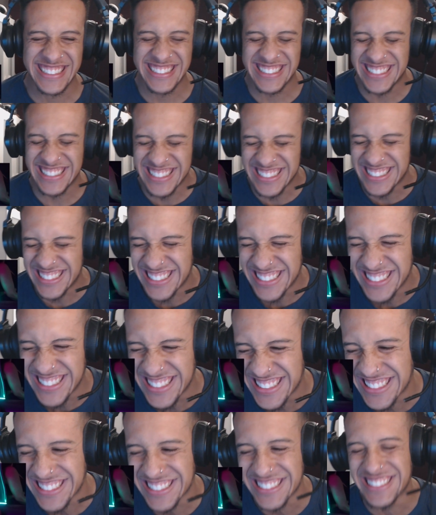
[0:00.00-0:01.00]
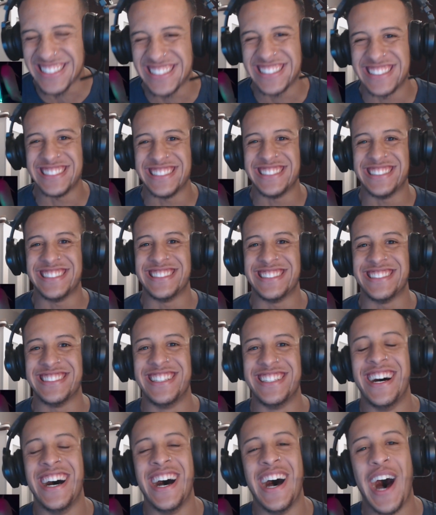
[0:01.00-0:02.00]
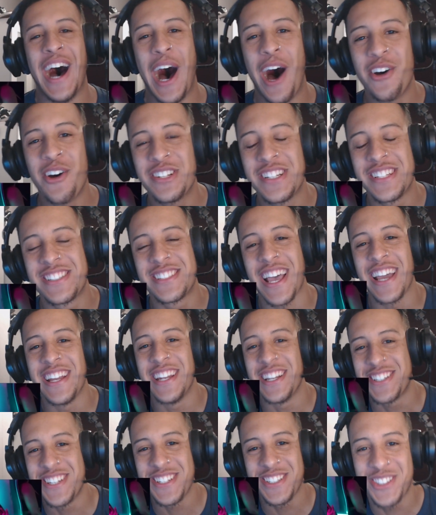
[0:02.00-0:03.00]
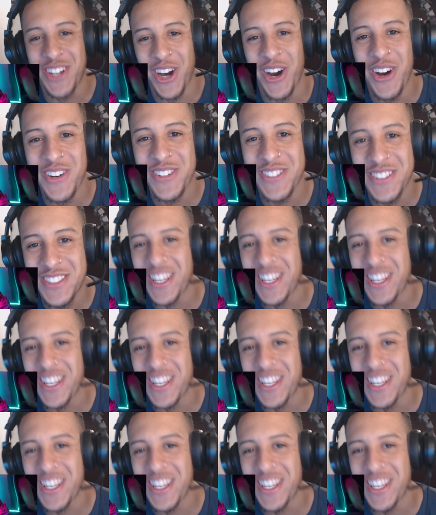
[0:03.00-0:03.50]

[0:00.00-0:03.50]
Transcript: Oh, how is she saying that she's going